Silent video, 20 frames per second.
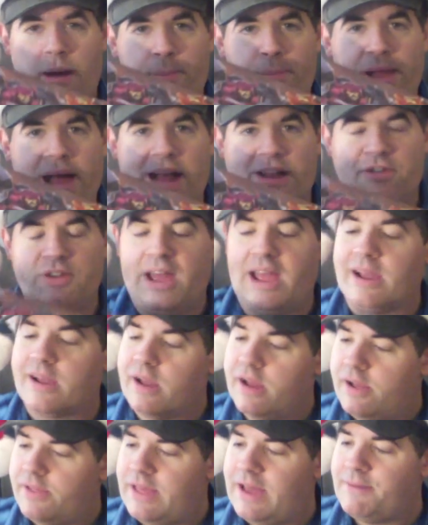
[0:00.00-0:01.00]
Blackjack.
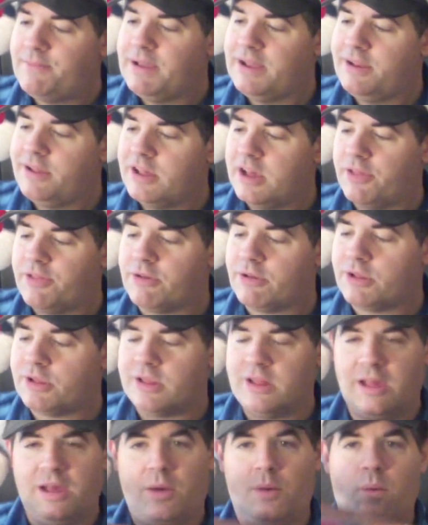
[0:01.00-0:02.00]
That means the
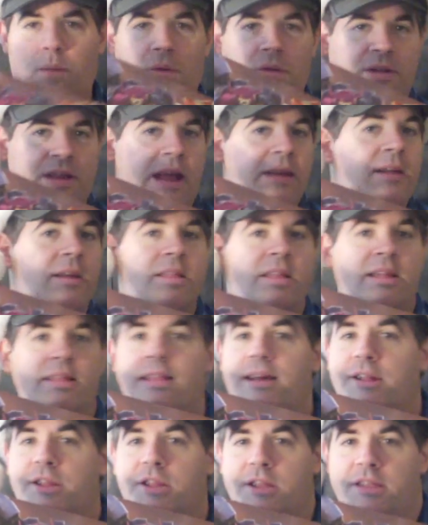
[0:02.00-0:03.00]
others were technically
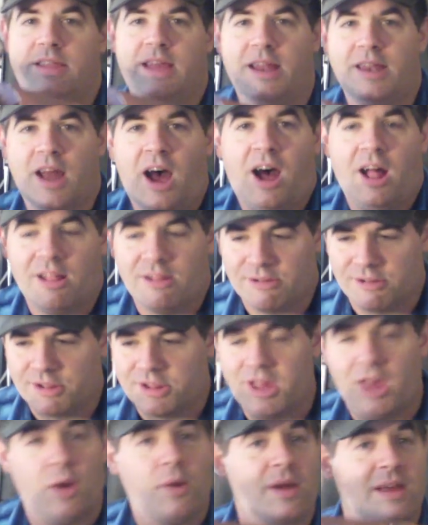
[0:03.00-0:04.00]
less than
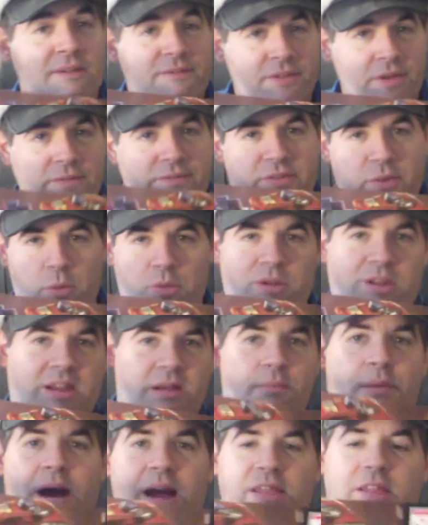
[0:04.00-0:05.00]
$10. If you were to
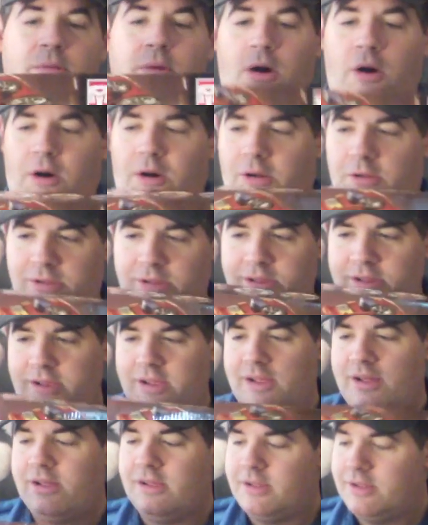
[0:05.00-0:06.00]
combine them all,
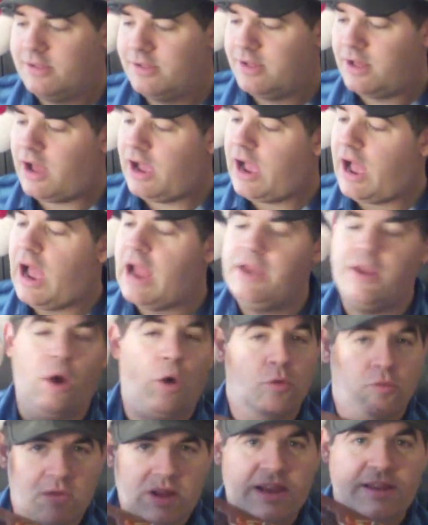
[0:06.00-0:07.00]
I
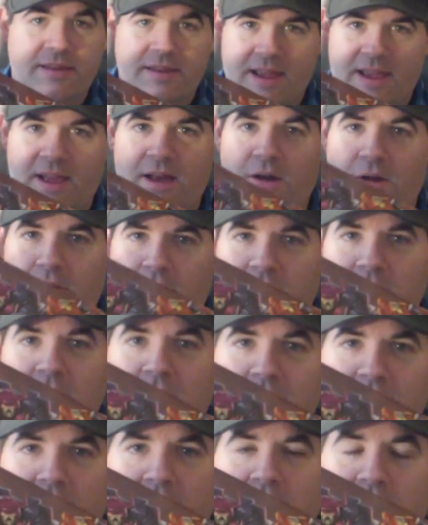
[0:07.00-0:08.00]
know retail
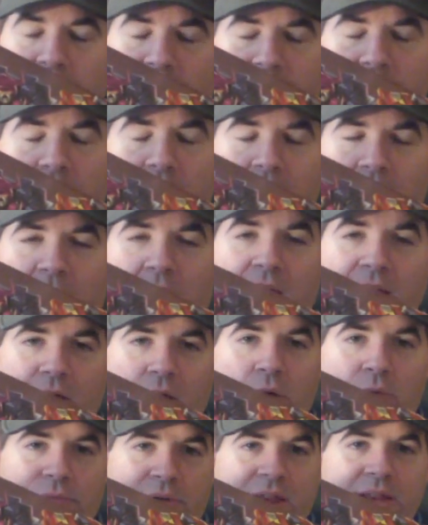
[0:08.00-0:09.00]

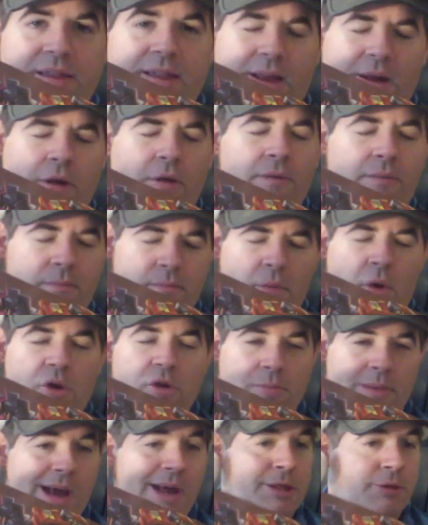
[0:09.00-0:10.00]

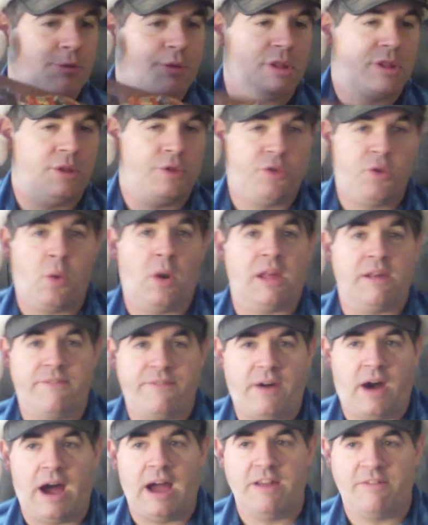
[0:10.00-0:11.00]
Motormaster's
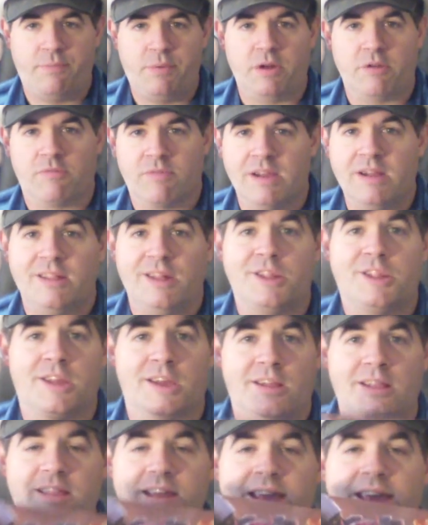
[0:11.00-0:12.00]
$25, but
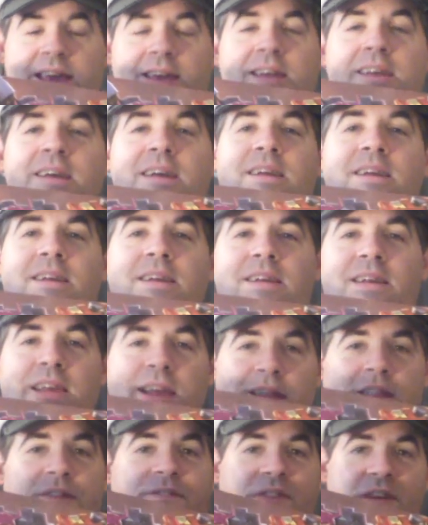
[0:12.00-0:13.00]
realistically,
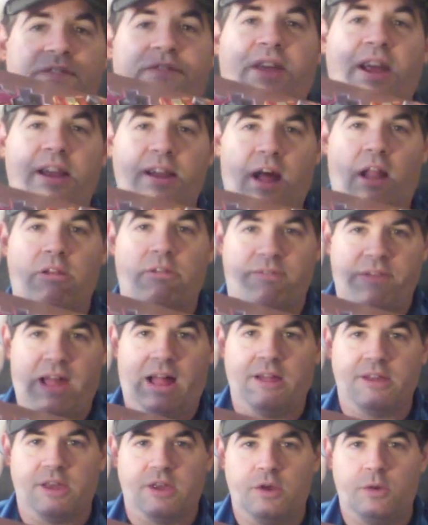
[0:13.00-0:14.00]
it's a $15
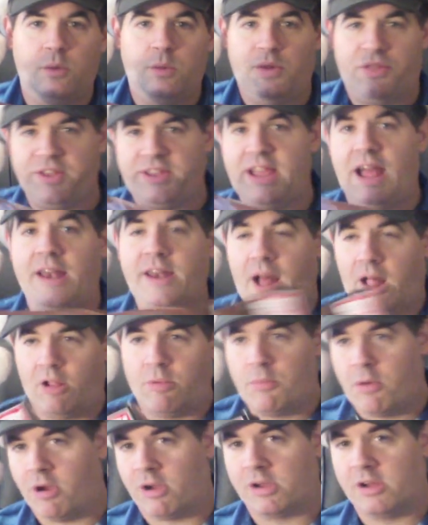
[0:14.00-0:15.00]
value with a
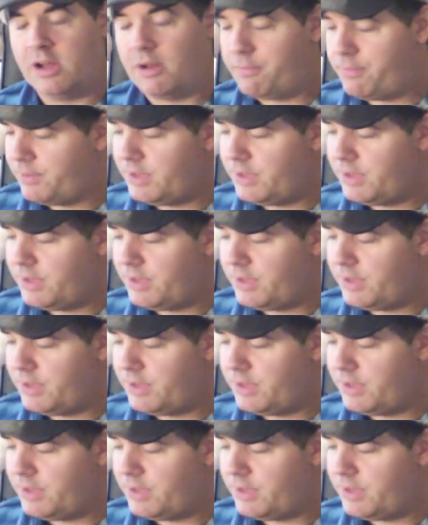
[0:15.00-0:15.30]
$10 markup.